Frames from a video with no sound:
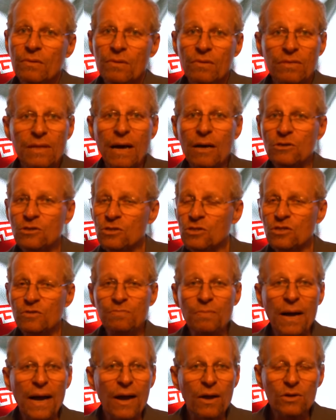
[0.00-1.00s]
thousands of
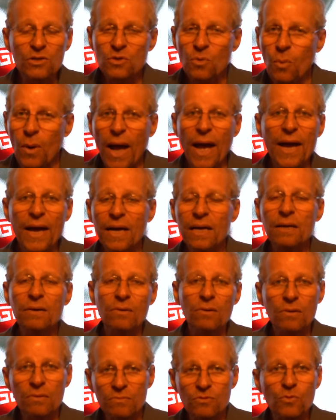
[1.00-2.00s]
miles away
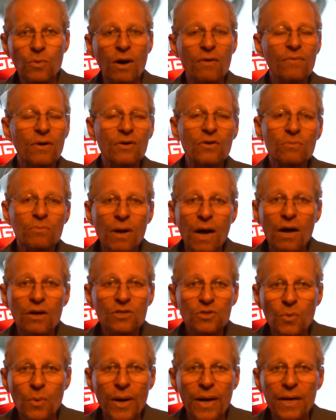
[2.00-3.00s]
or 1200 miles
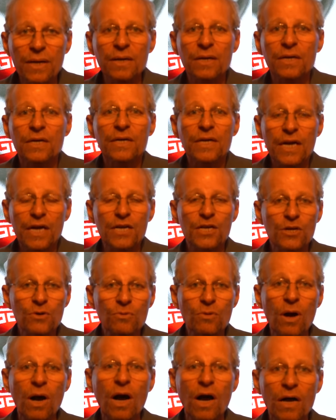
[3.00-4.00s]
away in
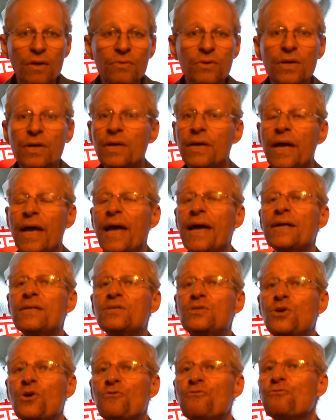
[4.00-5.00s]
Iran, a
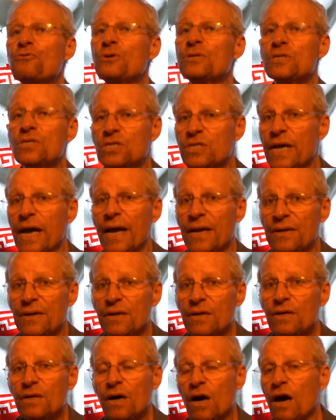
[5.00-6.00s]
different set
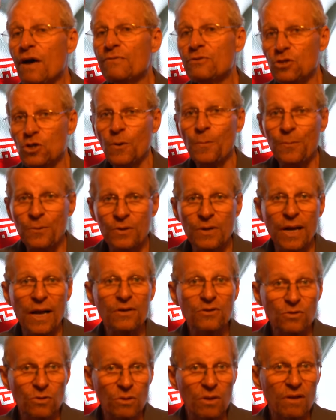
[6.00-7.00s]
of
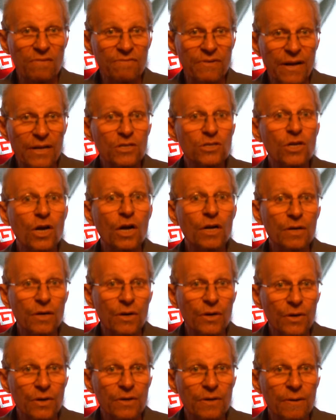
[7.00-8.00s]
supernatural events
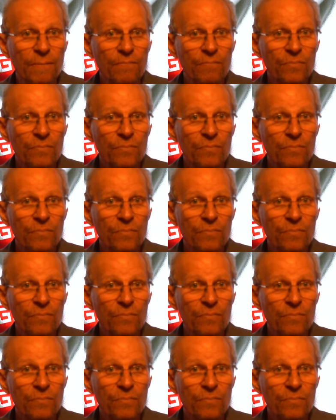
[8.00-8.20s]
occurred